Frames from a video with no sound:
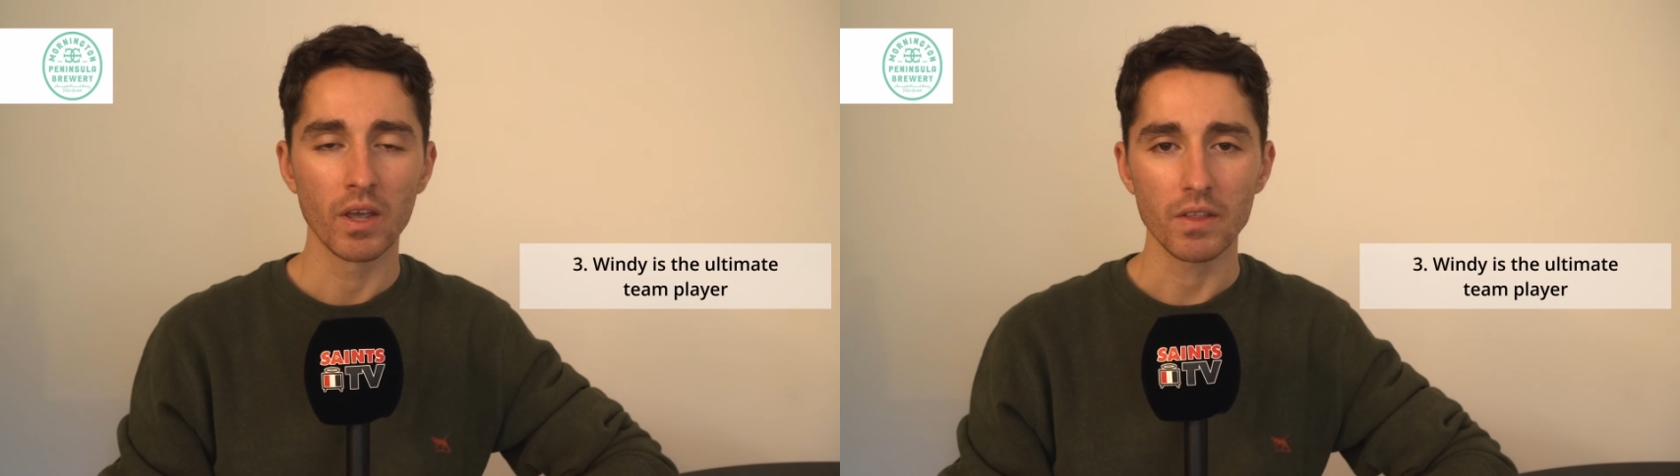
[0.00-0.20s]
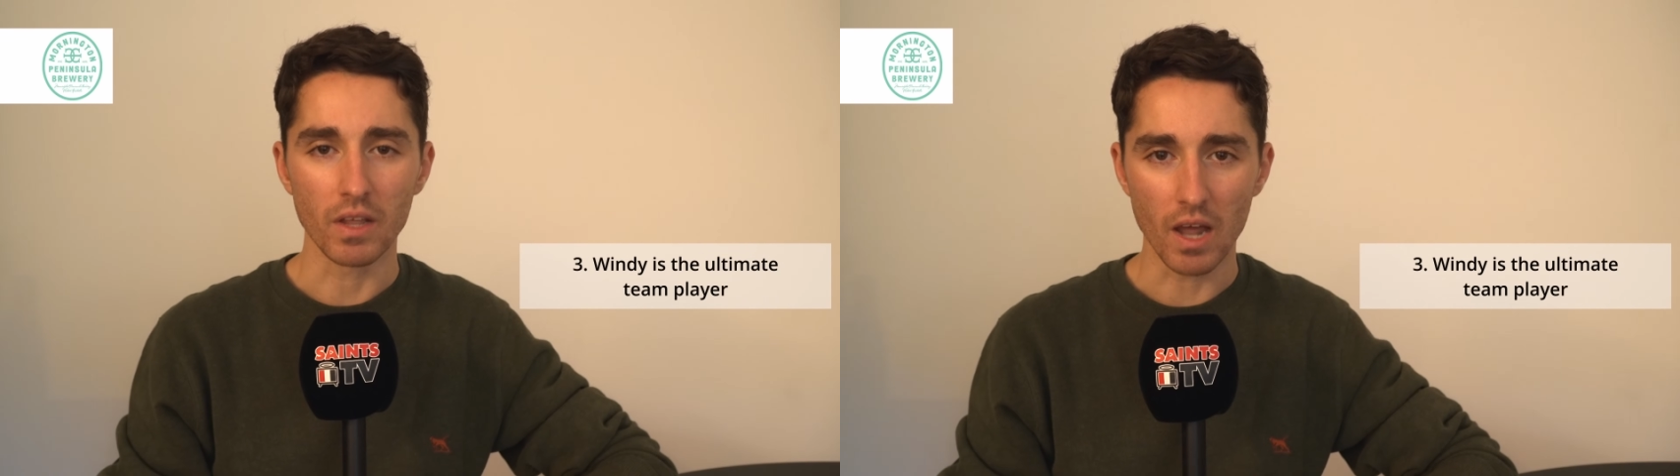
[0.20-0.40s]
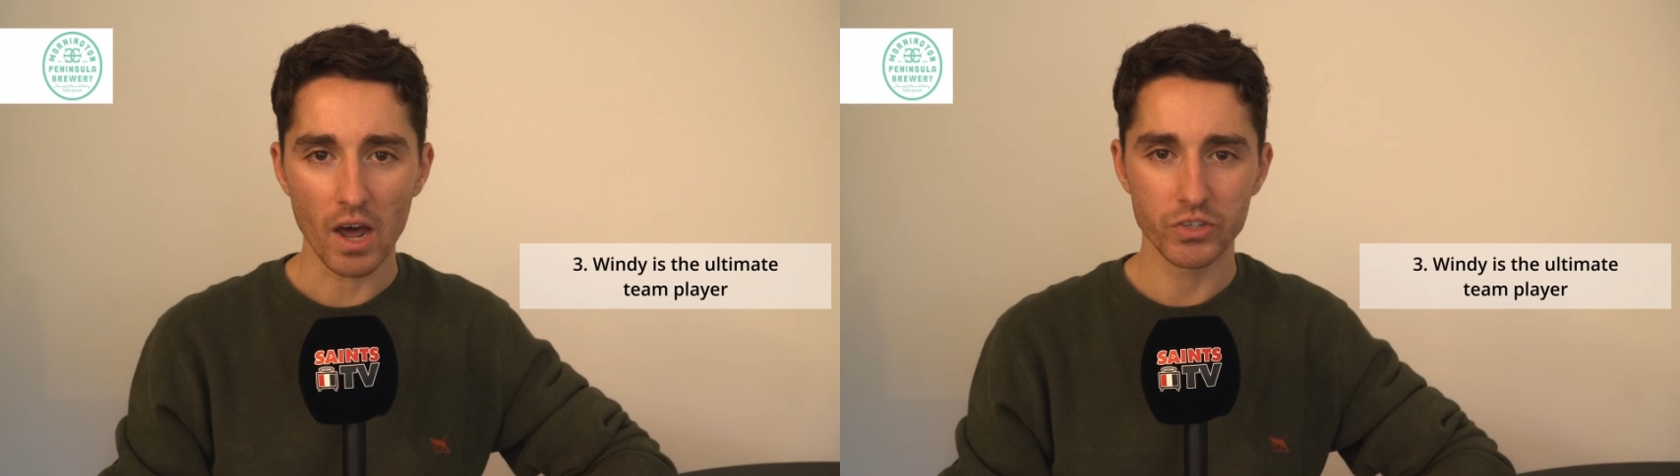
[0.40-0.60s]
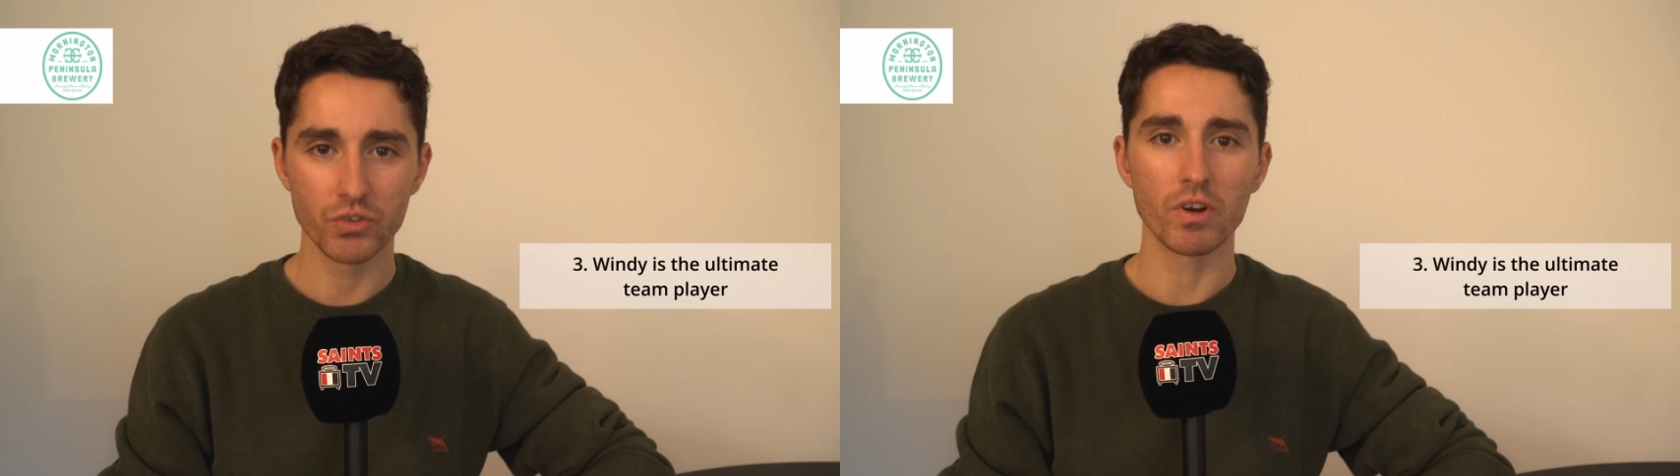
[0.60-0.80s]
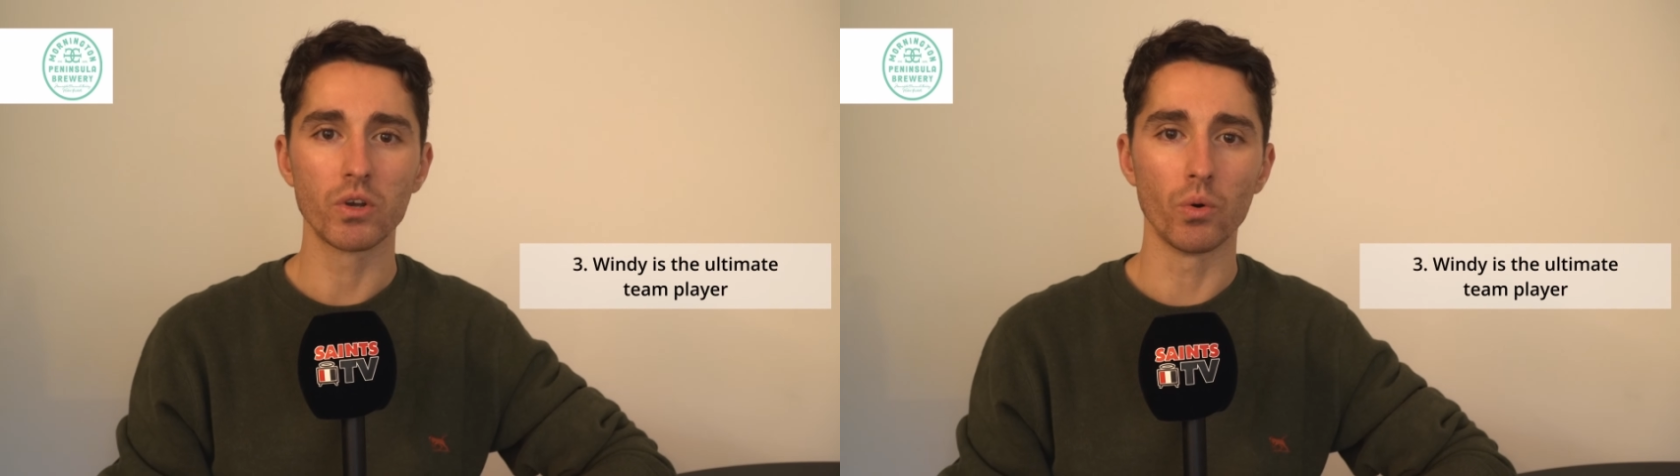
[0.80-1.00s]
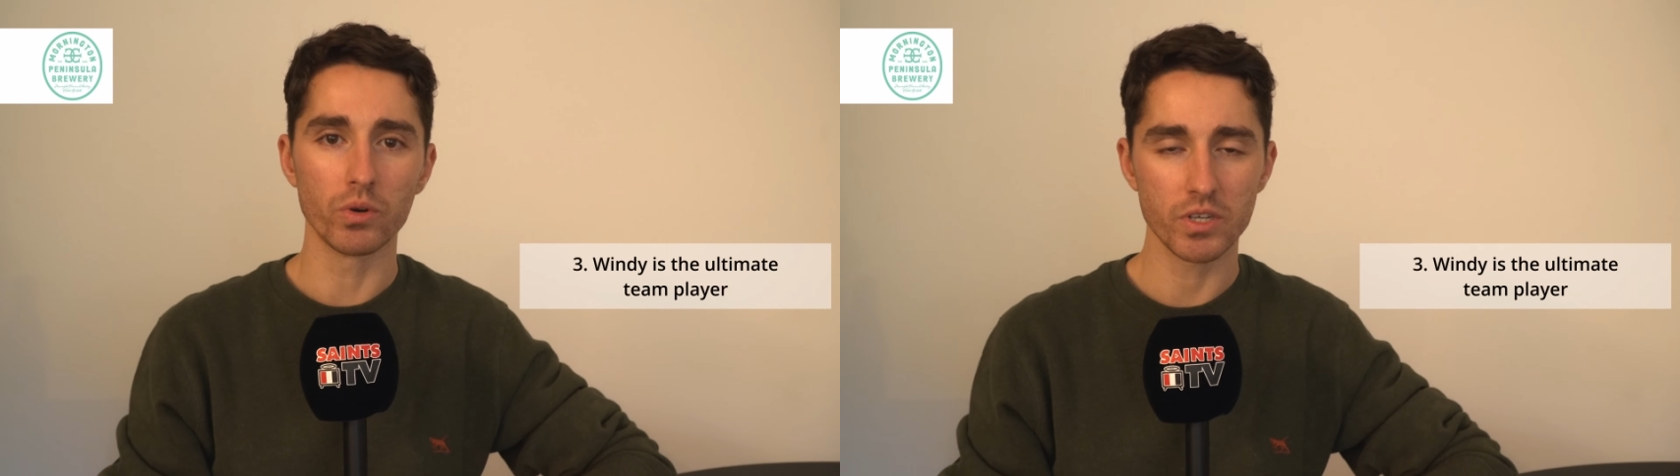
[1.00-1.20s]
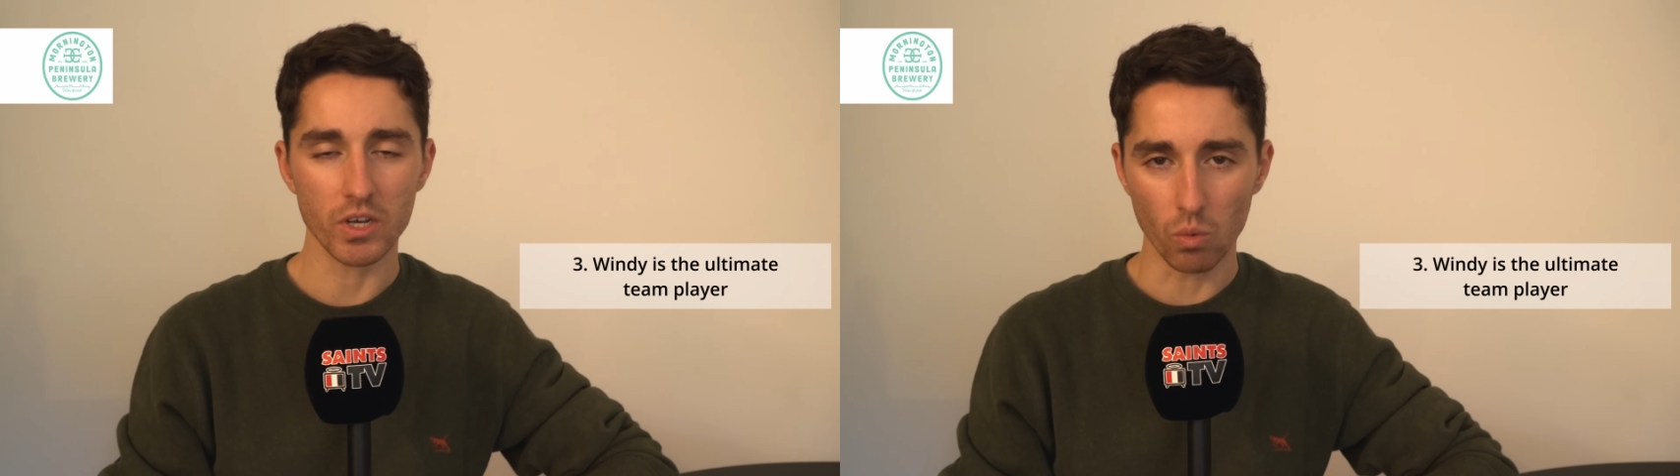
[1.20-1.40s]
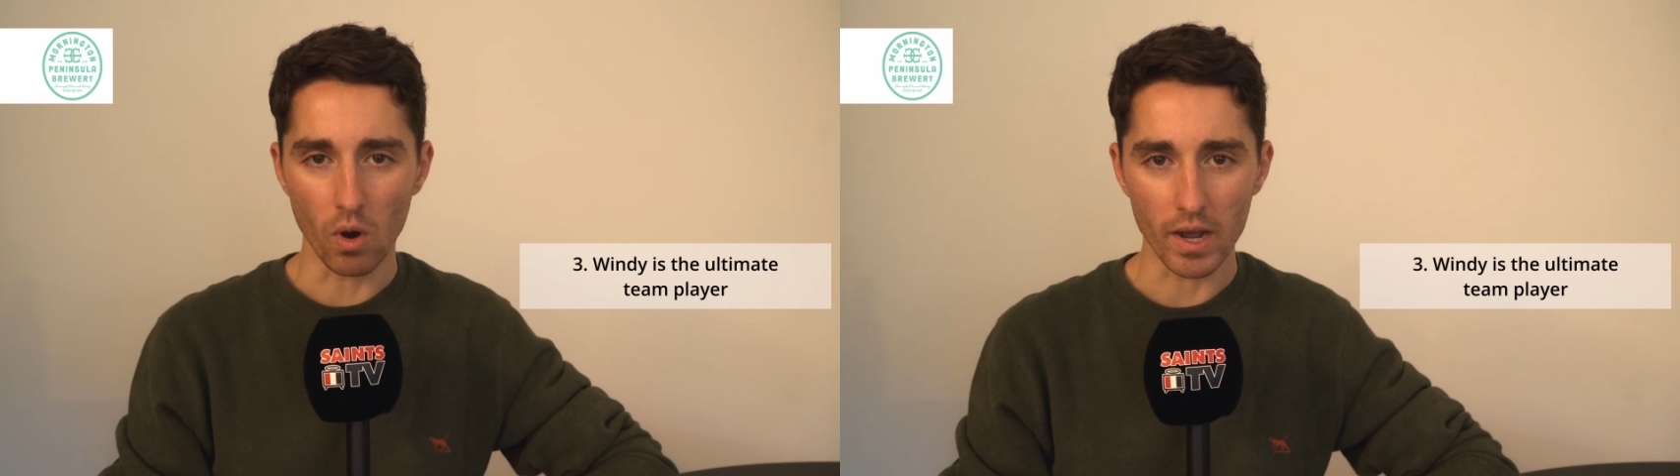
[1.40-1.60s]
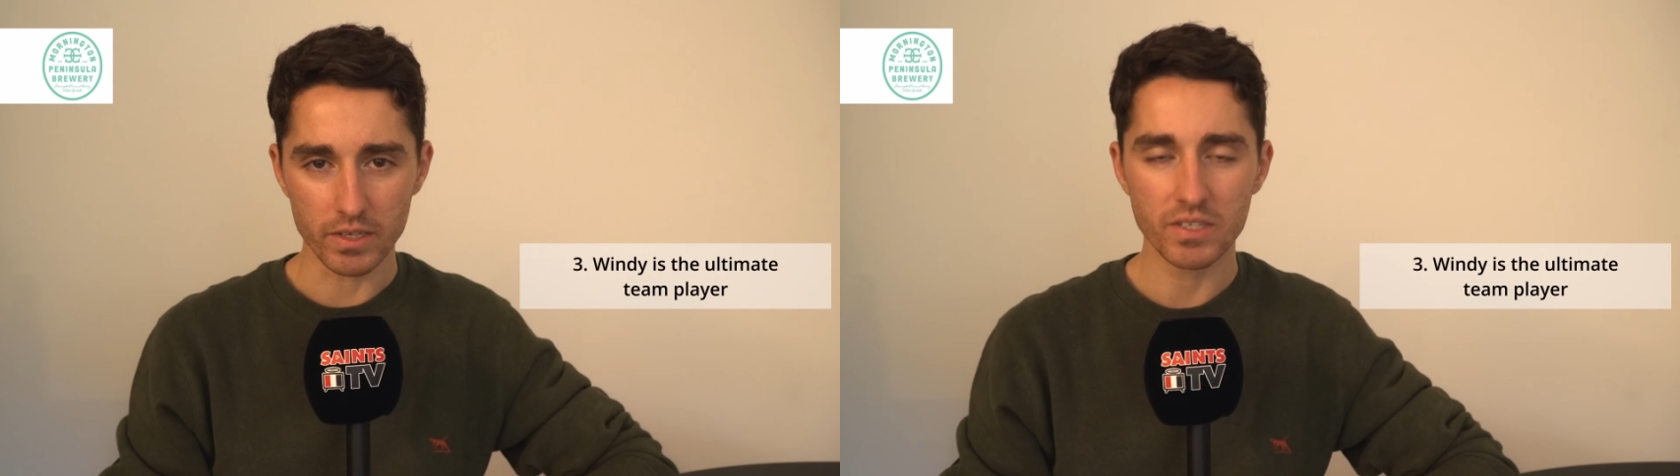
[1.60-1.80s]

In the last 3 quarters, he acquired